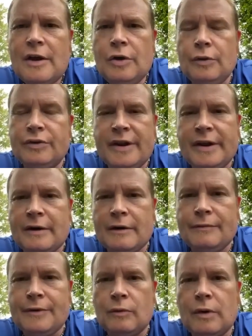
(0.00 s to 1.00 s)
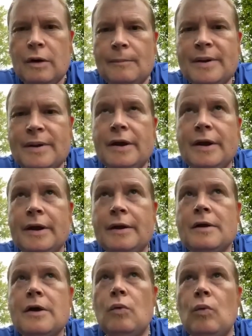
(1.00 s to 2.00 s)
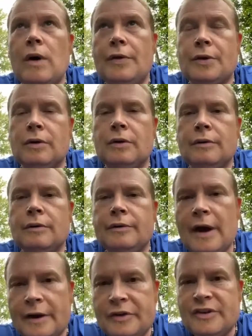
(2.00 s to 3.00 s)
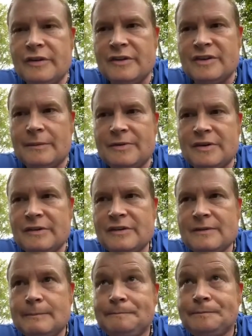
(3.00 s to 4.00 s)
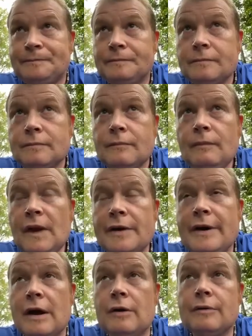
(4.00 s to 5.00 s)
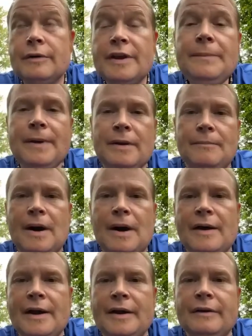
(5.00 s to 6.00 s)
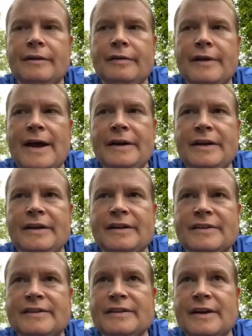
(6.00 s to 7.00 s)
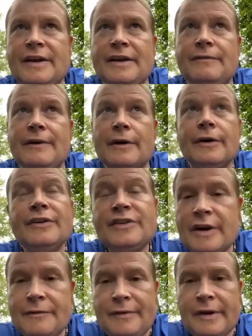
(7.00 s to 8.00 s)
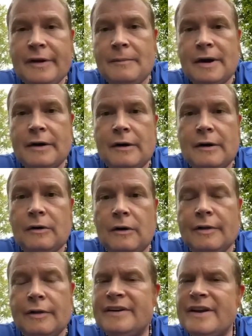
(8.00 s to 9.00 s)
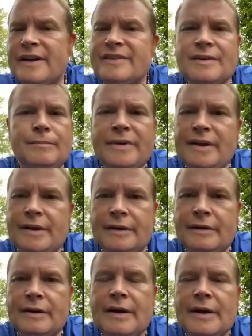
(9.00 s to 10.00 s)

who take care of their well-being, whether not using the substance. Now, keeping in mind that is a very significant amount of alcohol. That doesn't mean